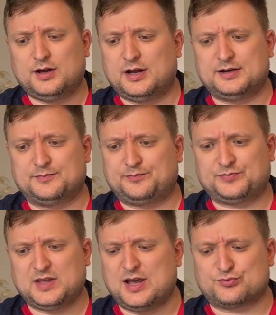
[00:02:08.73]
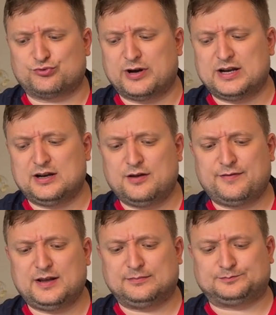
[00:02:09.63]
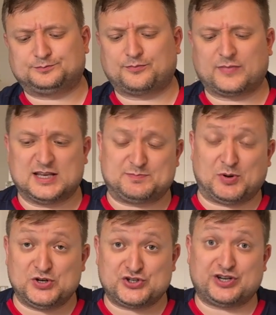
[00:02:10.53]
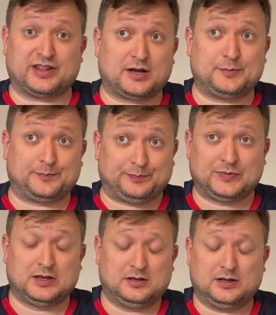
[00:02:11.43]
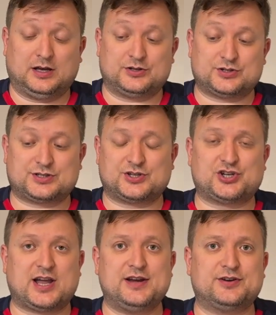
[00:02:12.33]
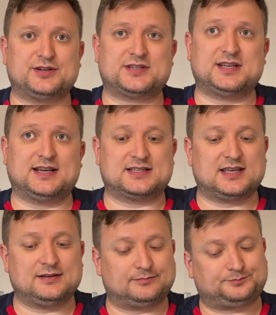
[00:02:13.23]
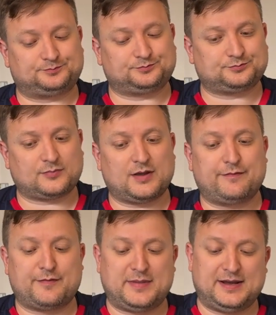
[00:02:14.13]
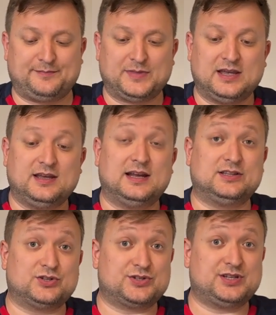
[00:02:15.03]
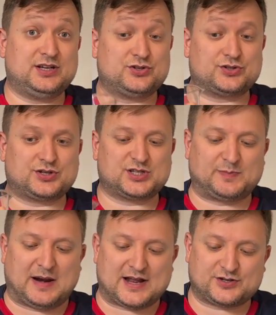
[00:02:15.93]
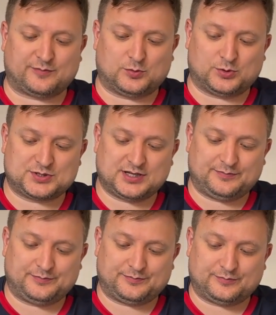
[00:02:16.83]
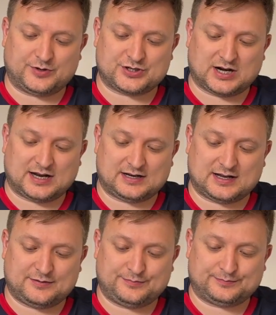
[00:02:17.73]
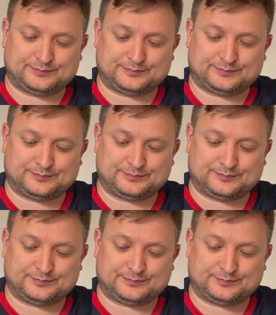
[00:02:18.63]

and yeah, really lovely. It's punchy though, just a shade under 60, and for me it does need just a splash of water, which I'll add now,